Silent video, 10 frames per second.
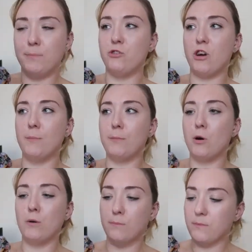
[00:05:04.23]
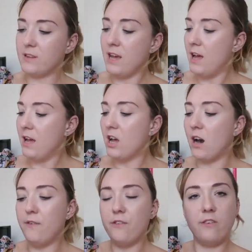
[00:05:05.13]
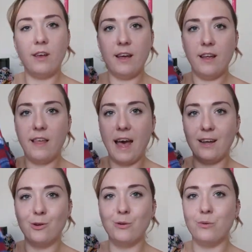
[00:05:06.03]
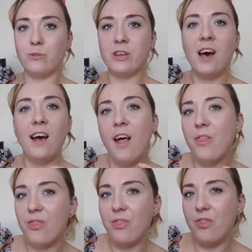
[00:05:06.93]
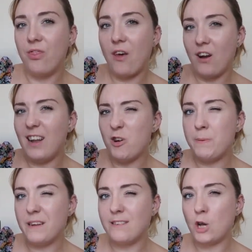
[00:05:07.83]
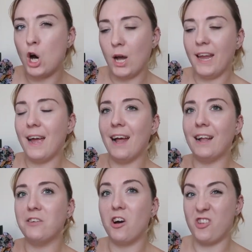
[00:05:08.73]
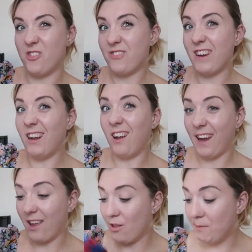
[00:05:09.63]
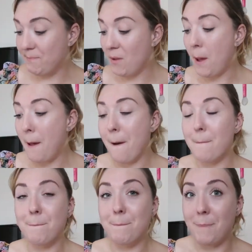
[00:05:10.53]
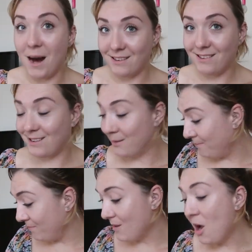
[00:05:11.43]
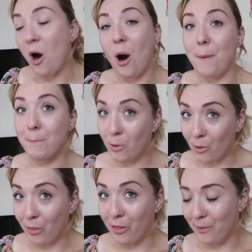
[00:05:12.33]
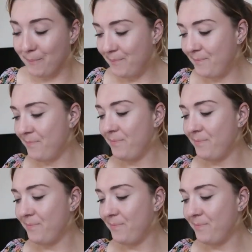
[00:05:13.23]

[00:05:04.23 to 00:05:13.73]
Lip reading: pajama bottoms, cuffed at the ankles. they're a little bit tight and I don't really like them, but I bought them